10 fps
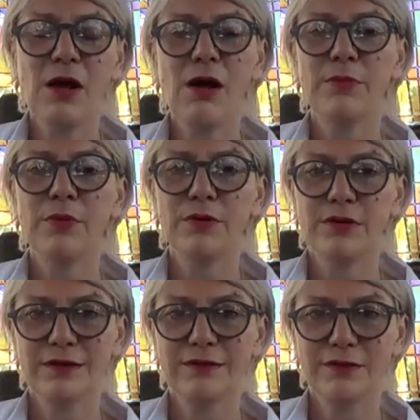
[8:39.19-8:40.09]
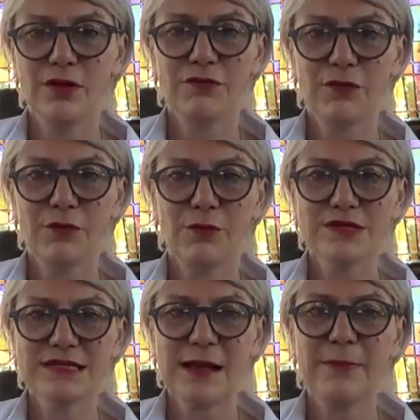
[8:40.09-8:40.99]
feel a little bit heartbroken
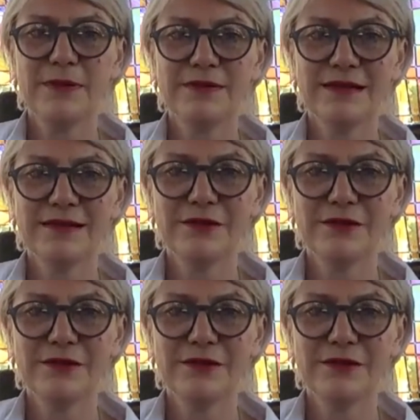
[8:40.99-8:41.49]
over what's happened,